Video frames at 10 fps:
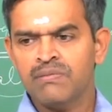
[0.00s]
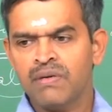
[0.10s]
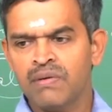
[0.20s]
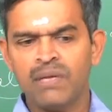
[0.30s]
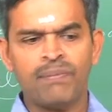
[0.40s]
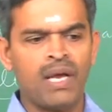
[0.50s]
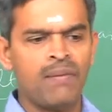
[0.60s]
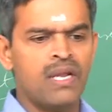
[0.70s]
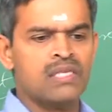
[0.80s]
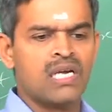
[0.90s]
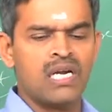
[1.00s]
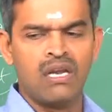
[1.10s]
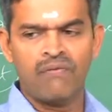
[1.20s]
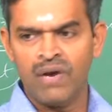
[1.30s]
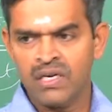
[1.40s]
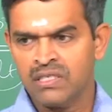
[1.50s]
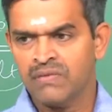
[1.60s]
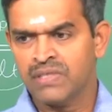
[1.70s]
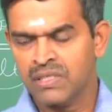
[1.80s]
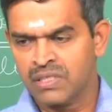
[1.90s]
between the primary and secondary function
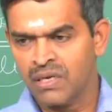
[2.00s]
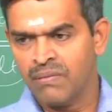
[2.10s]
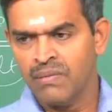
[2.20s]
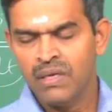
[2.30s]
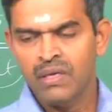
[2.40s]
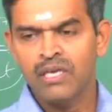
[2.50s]
of the system